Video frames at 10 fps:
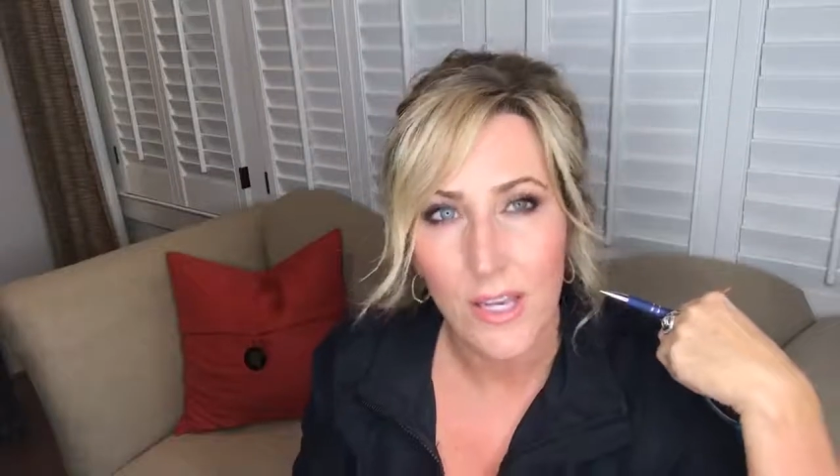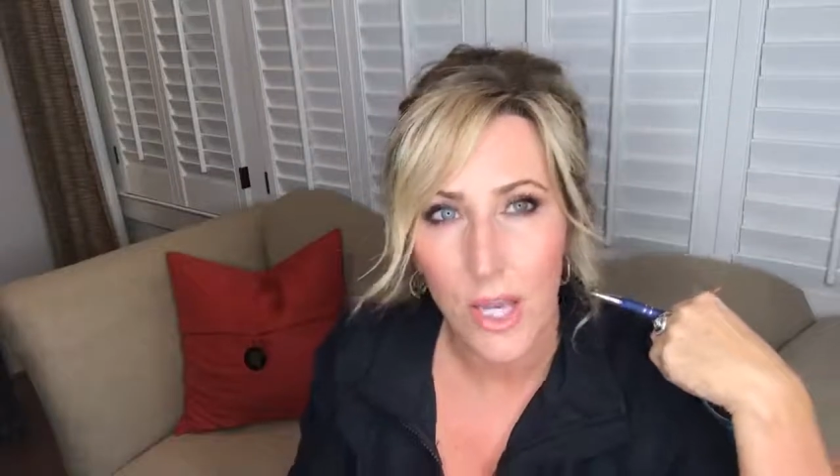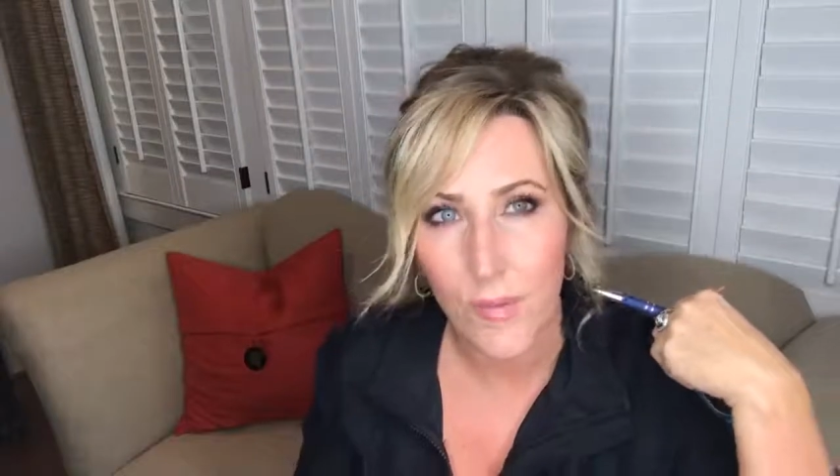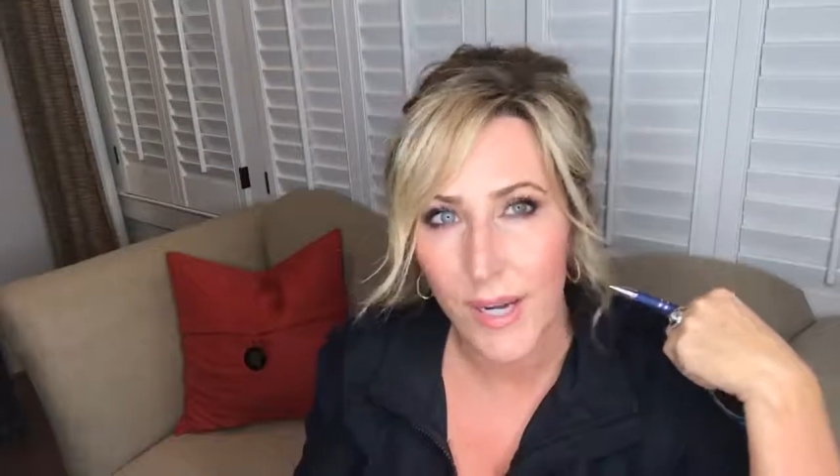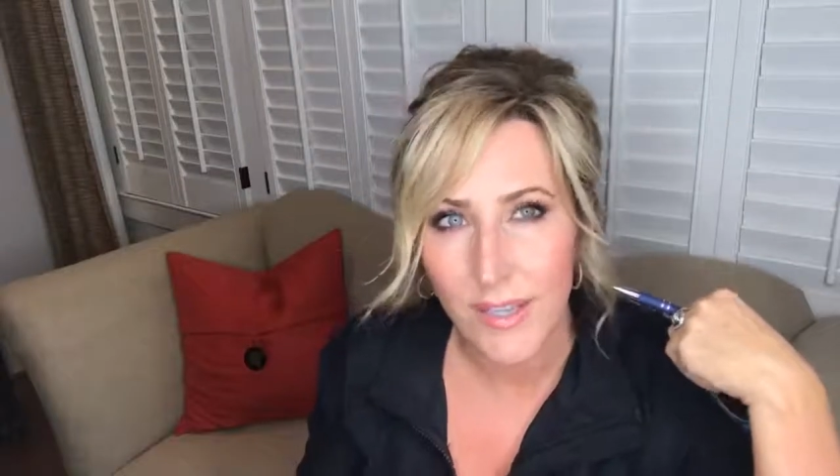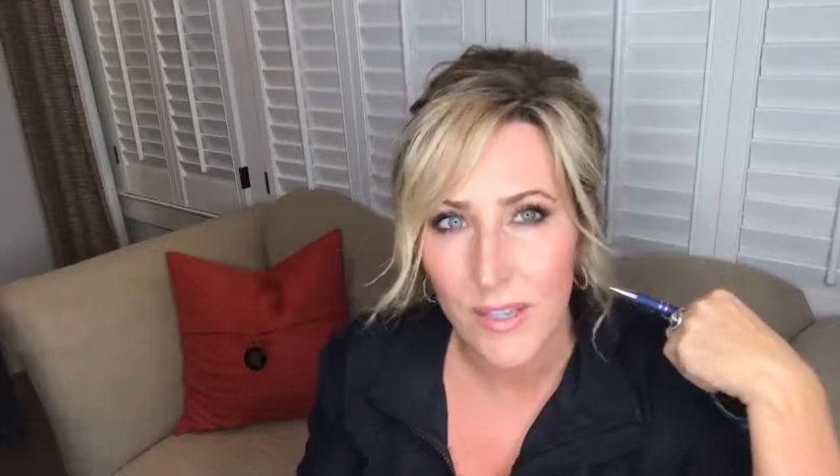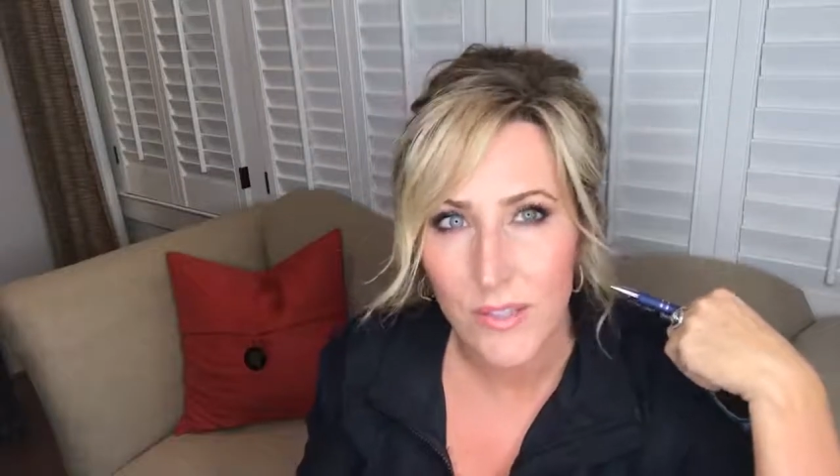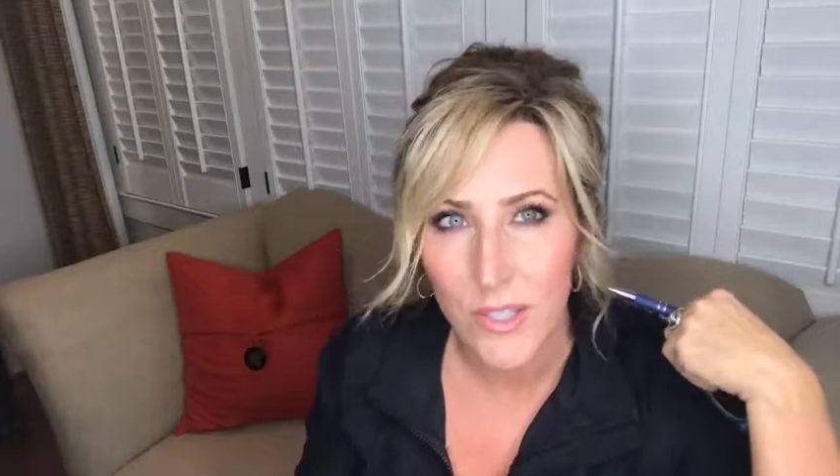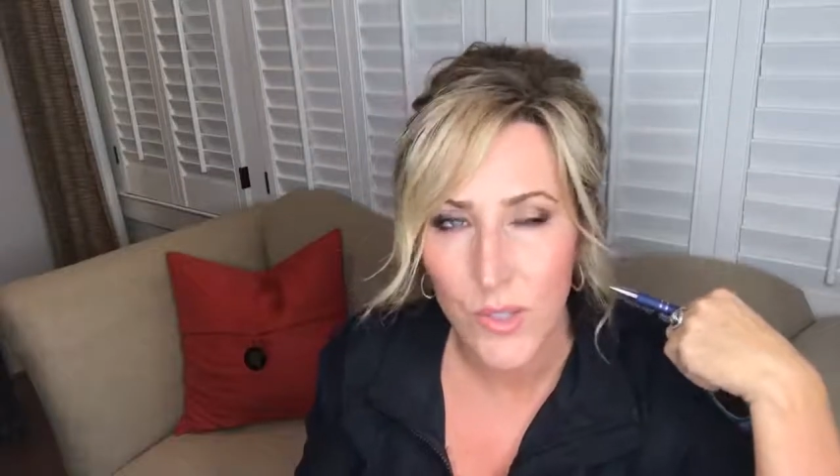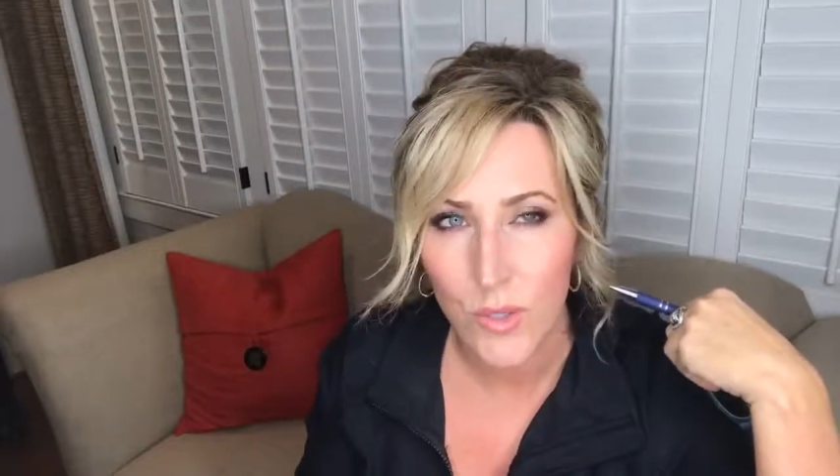Nobody
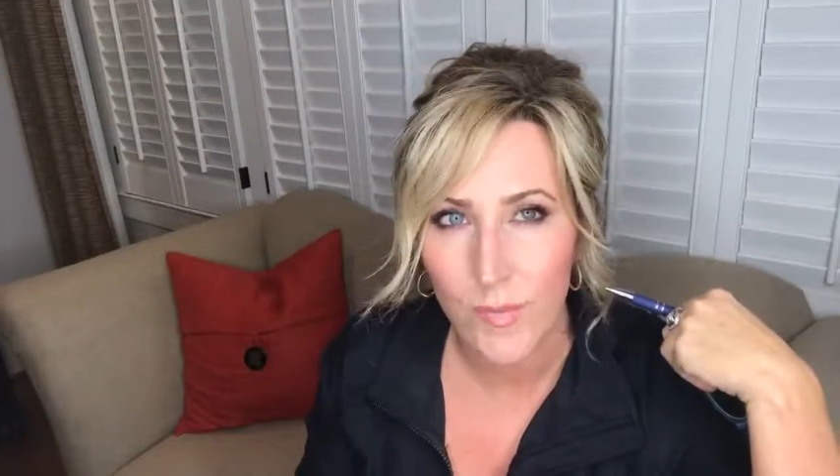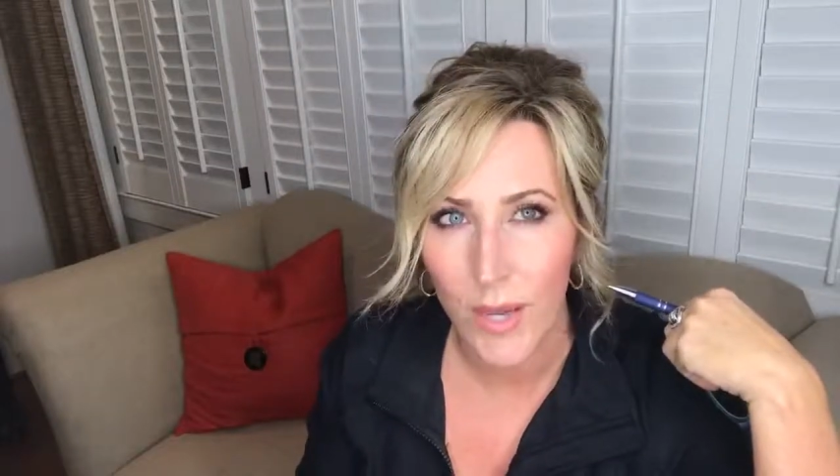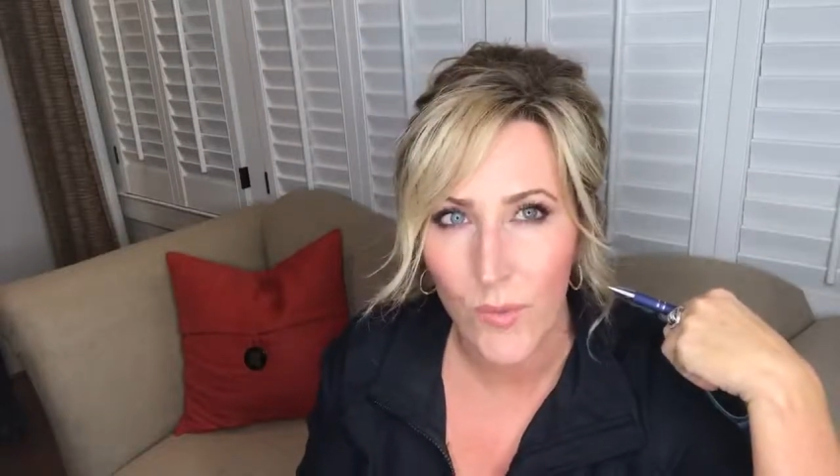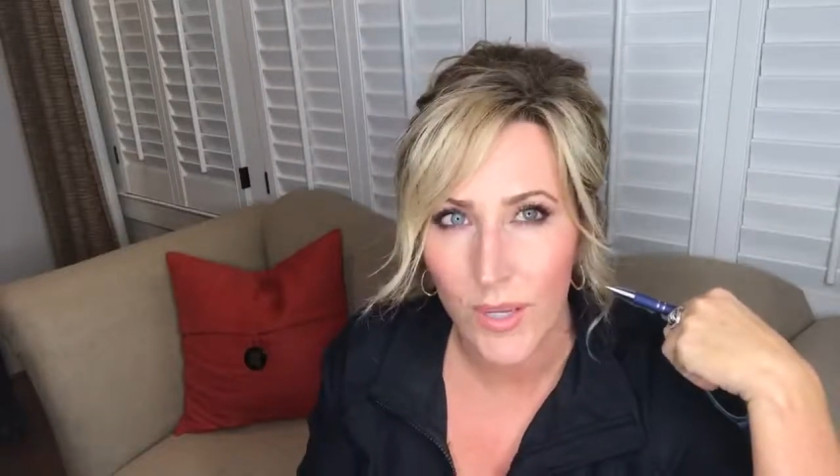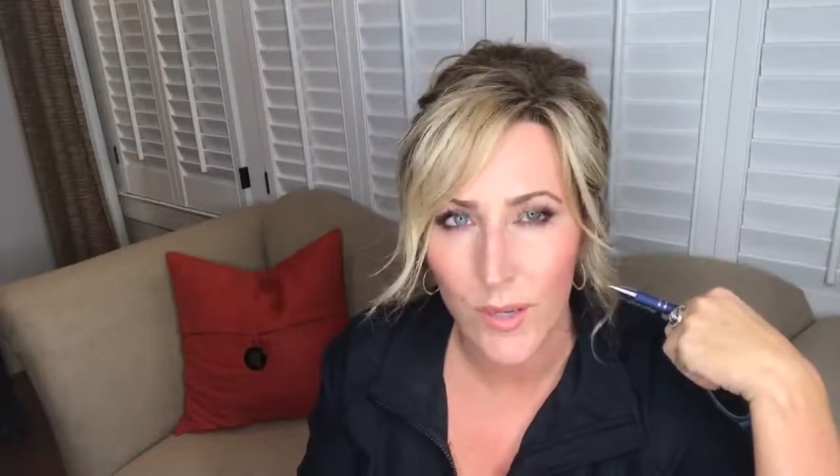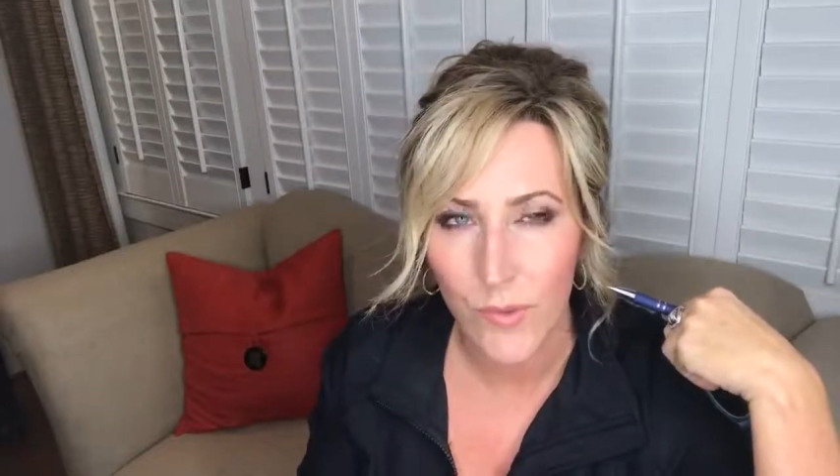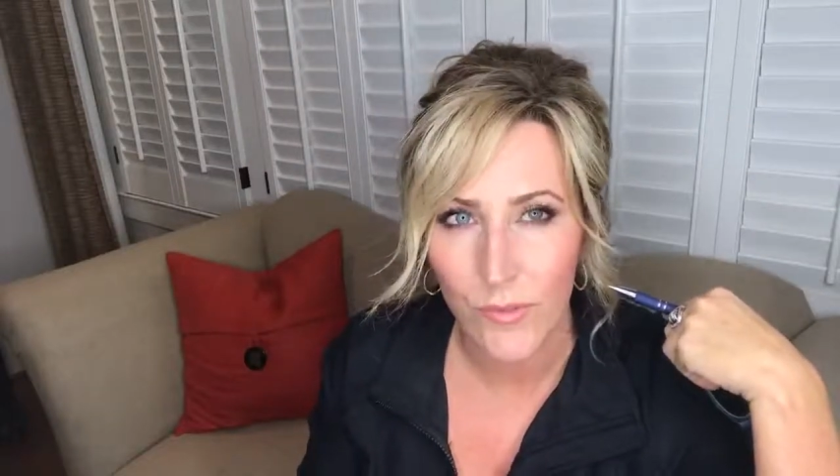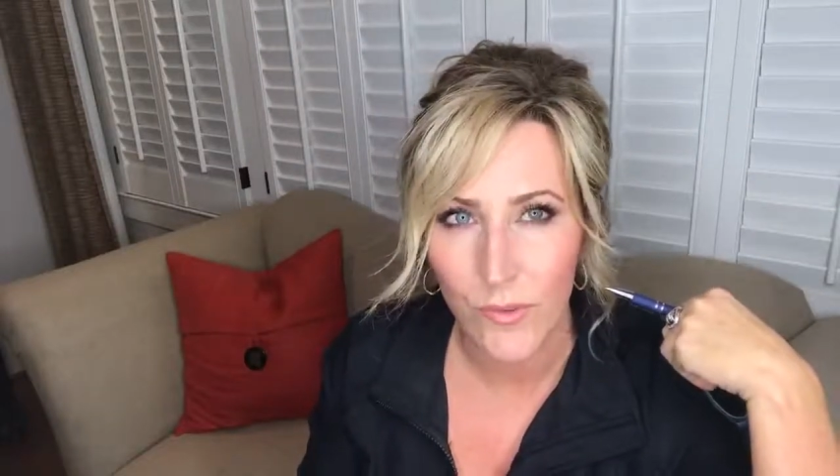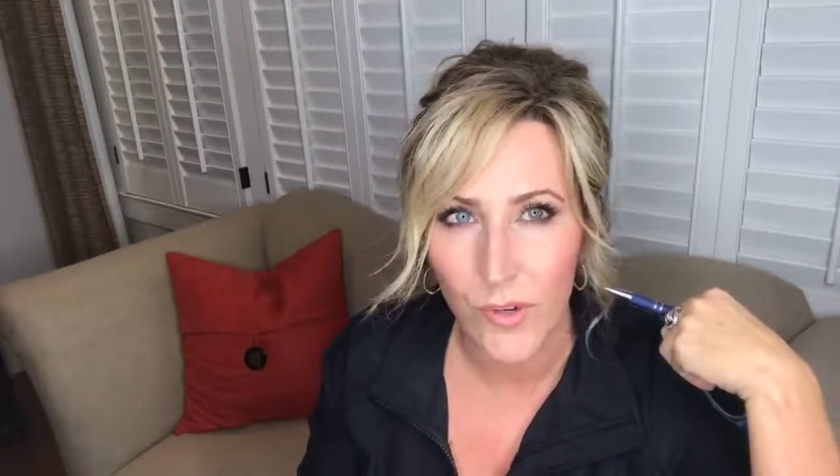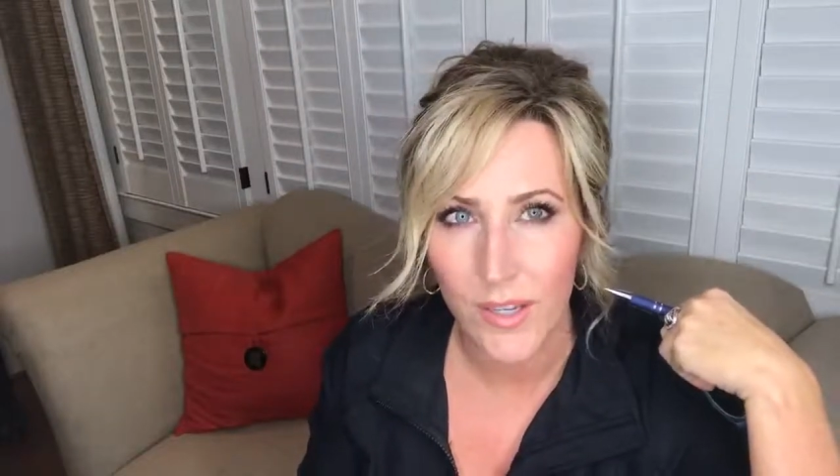else is doing buy one, get
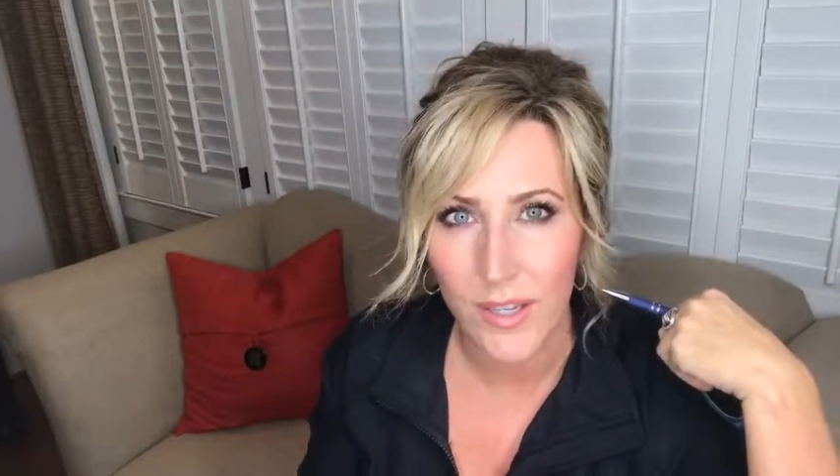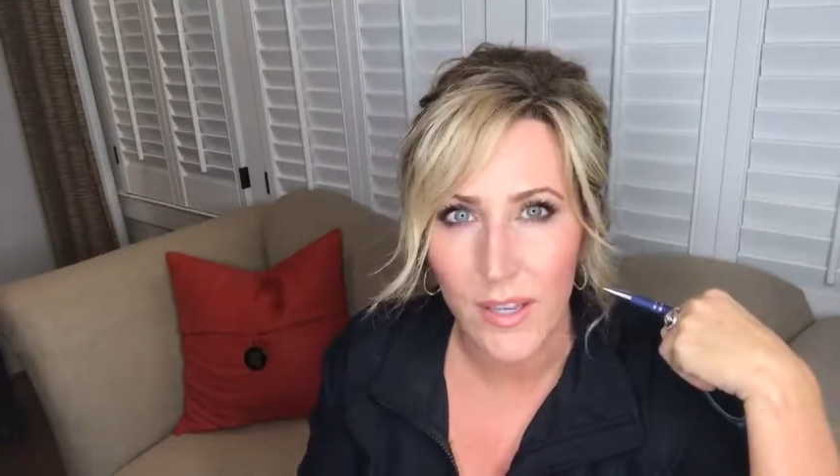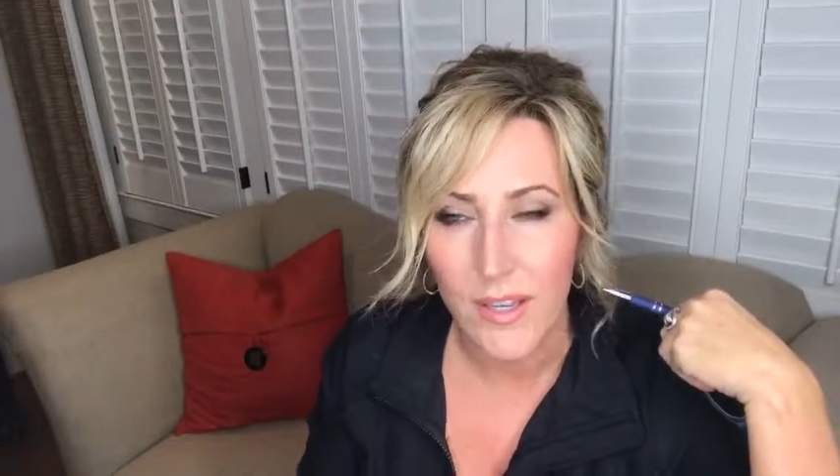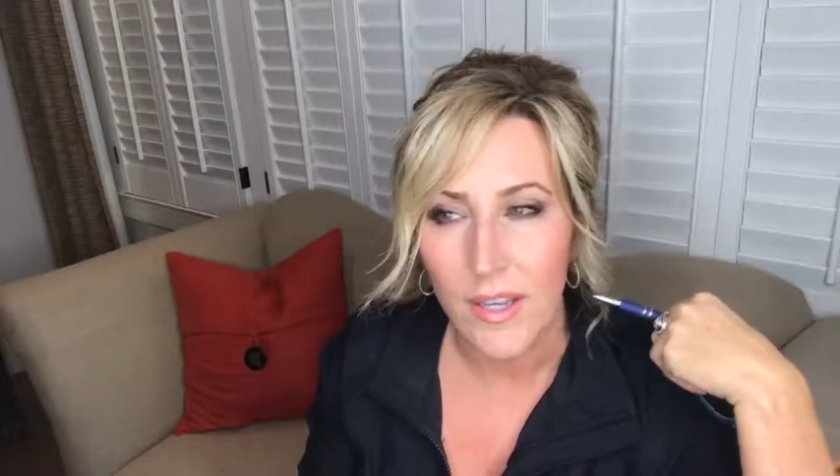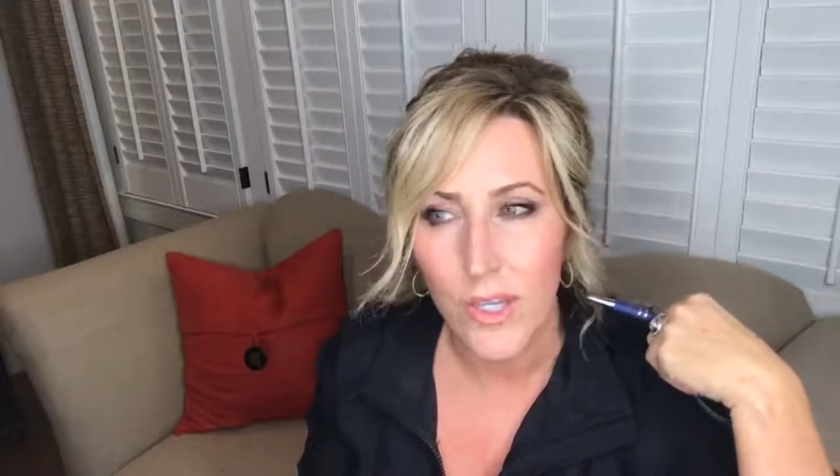one free.